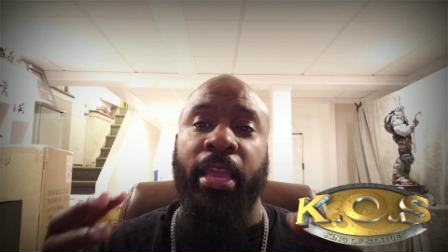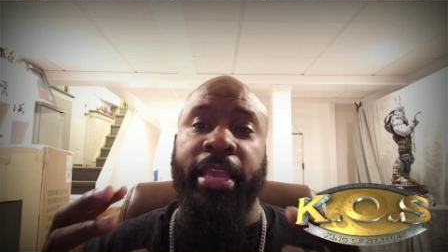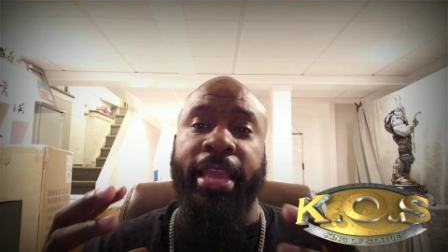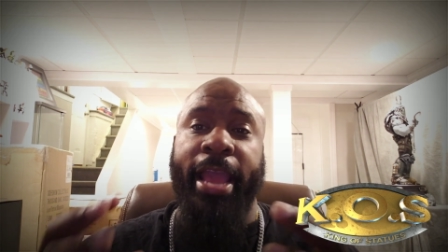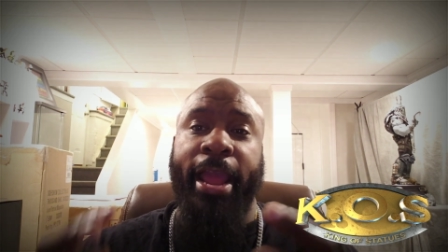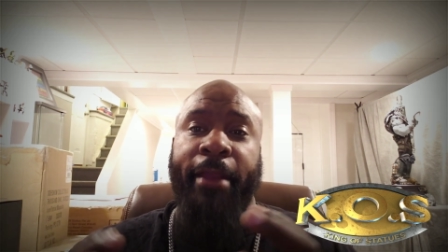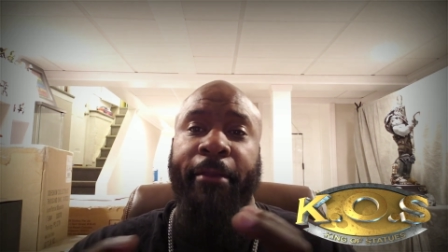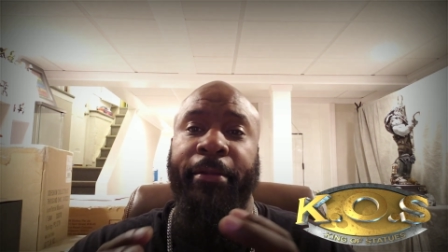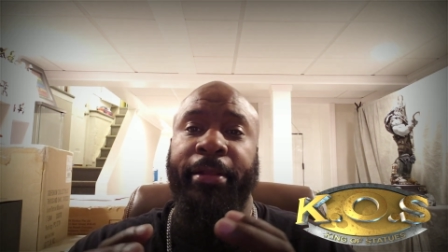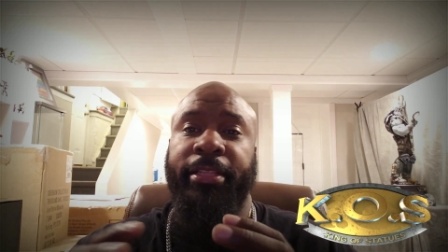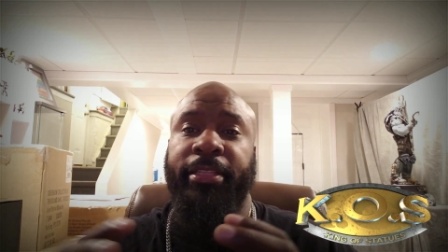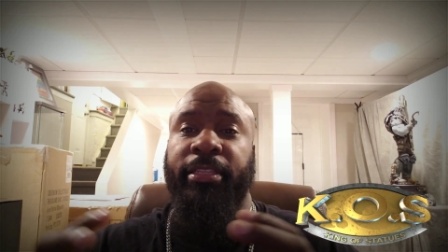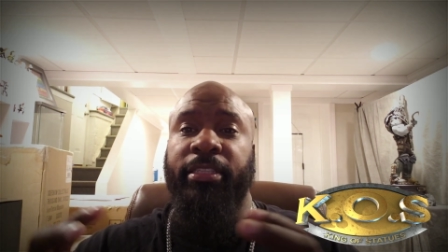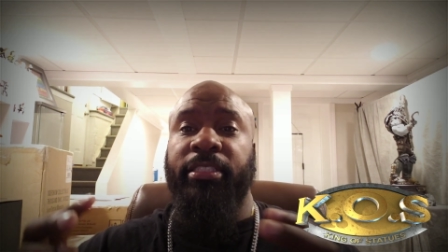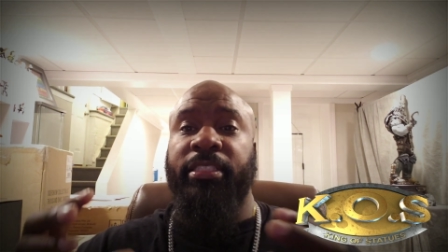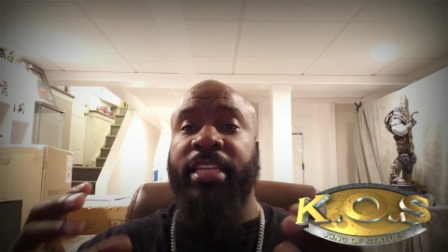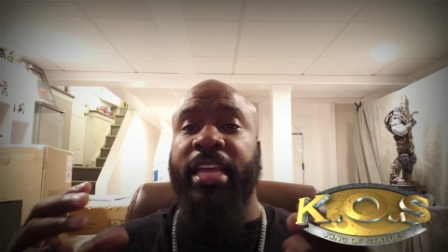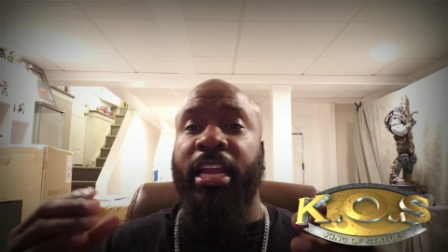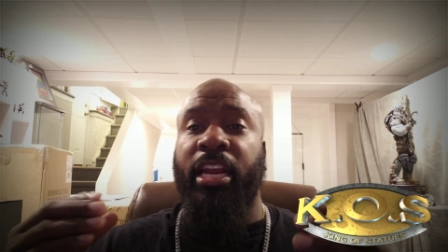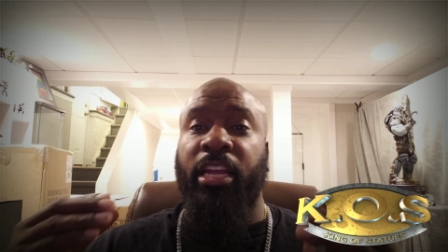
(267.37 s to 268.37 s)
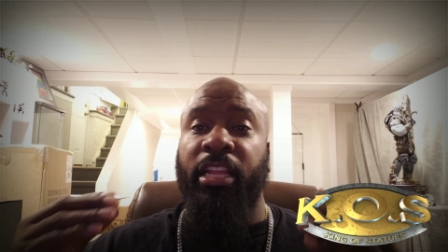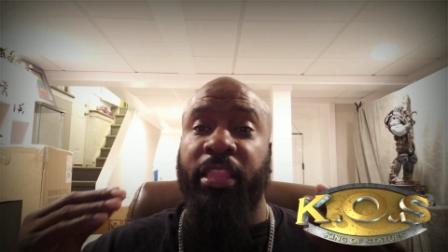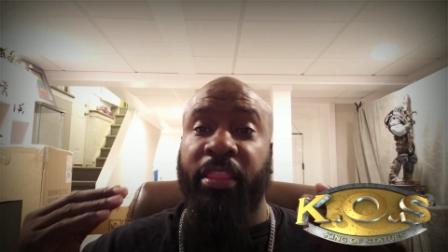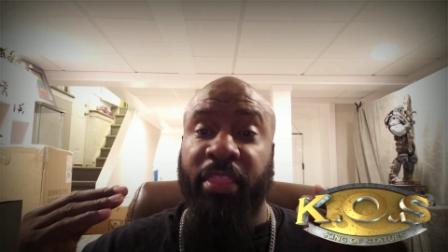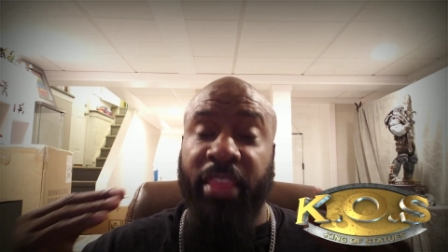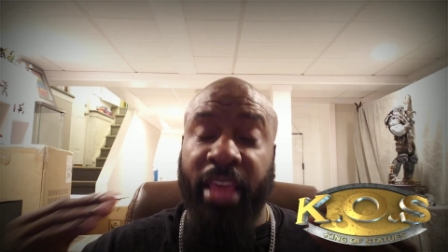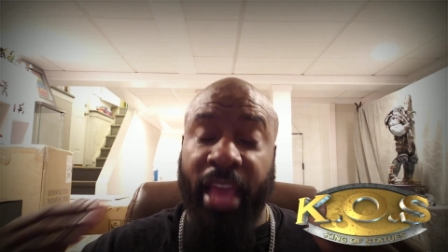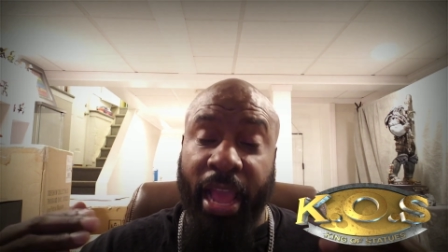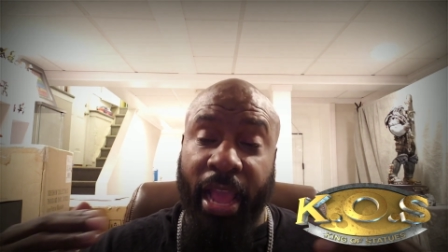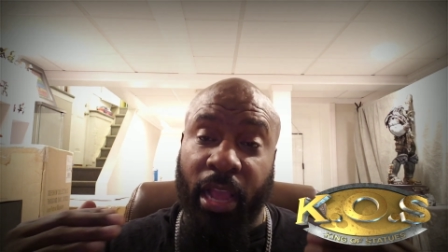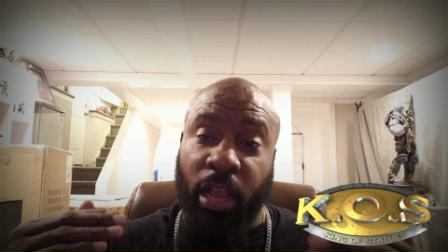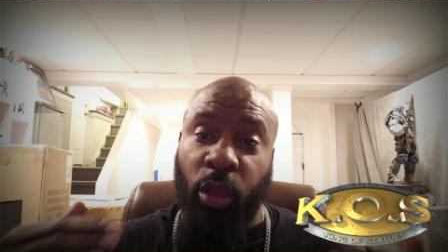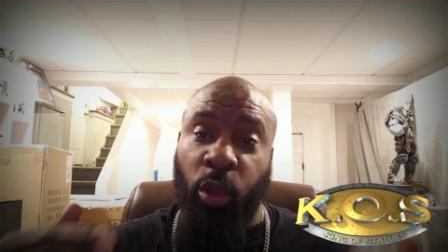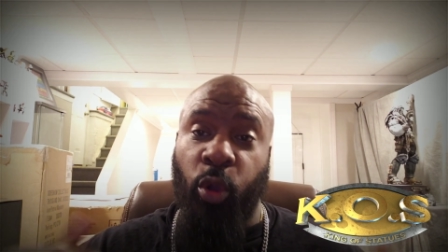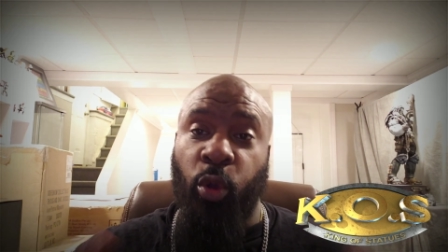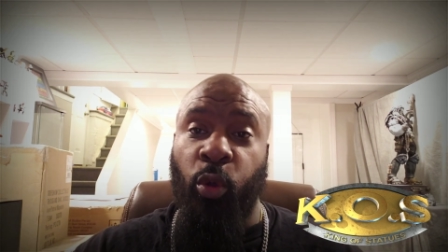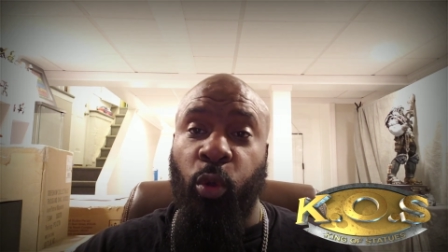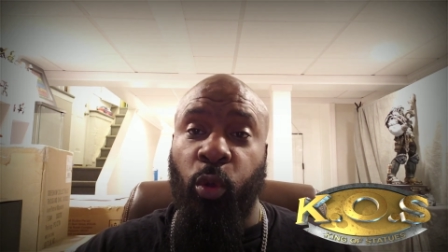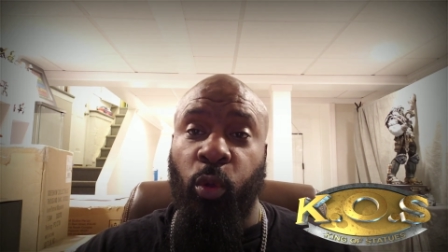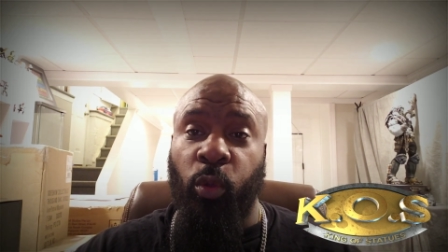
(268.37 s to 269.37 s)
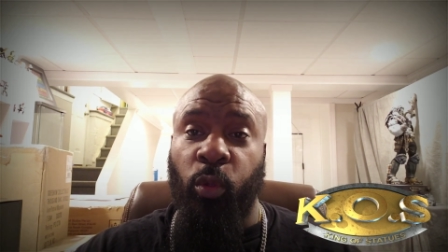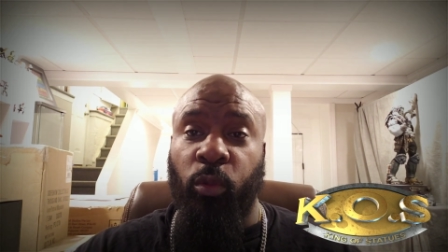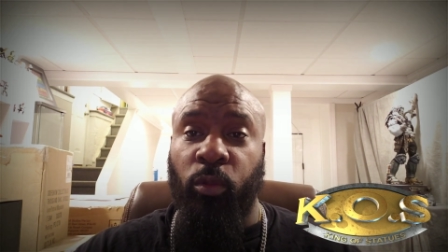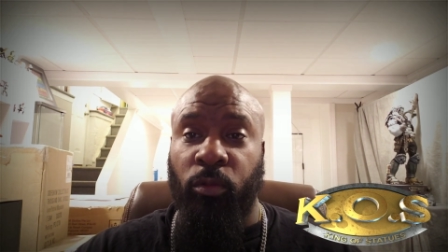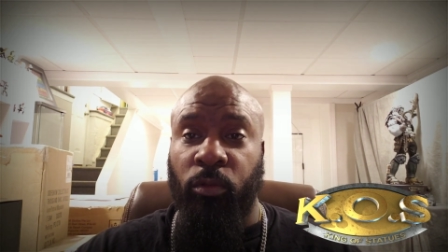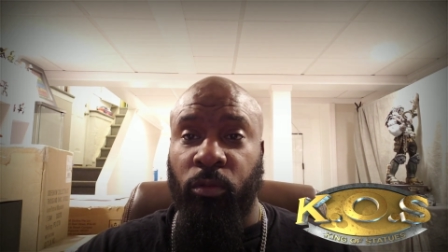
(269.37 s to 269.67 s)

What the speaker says: characters that are that cool